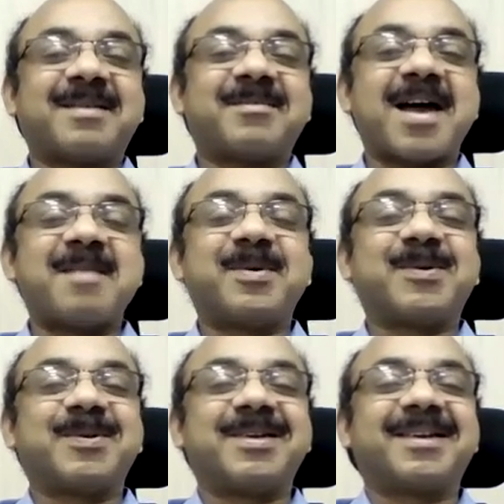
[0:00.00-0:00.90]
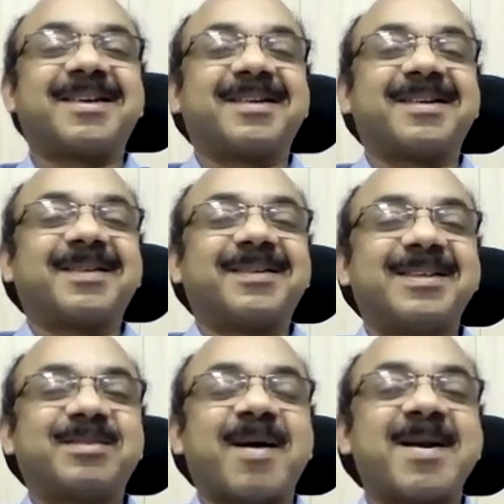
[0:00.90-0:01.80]
I'm happy to hear uh,
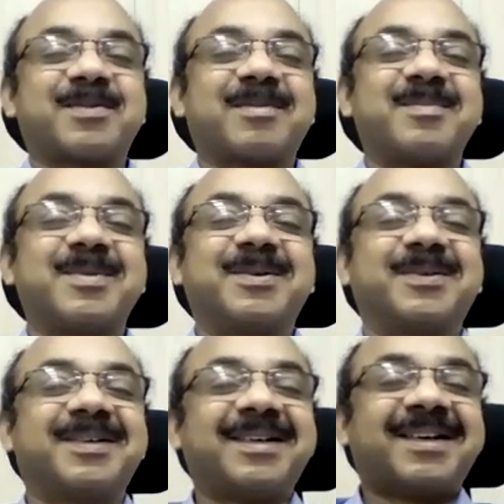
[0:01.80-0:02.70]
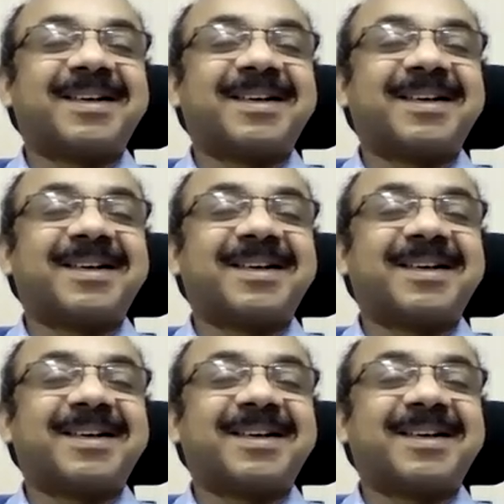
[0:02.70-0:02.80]
these points from you.